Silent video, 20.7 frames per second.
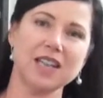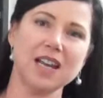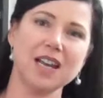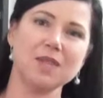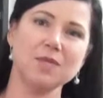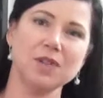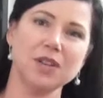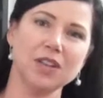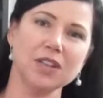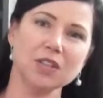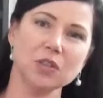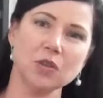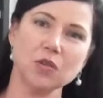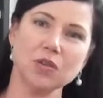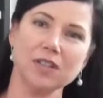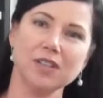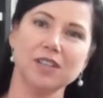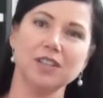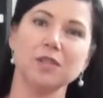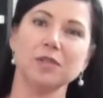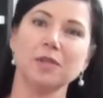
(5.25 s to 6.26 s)
Today we're going to
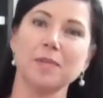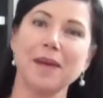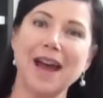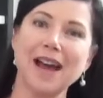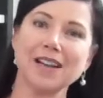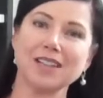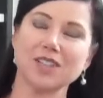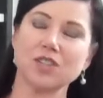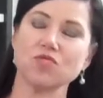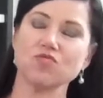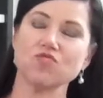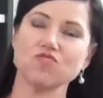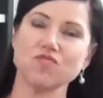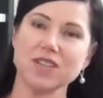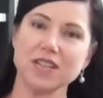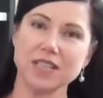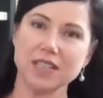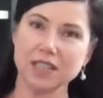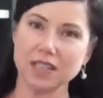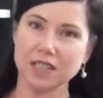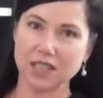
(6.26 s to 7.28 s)
talk a little bit about
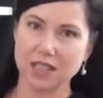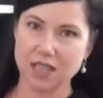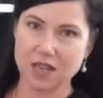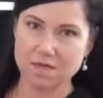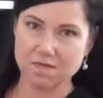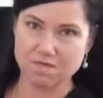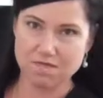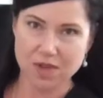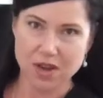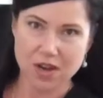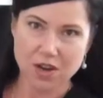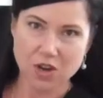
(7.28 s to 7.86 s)
ReStim.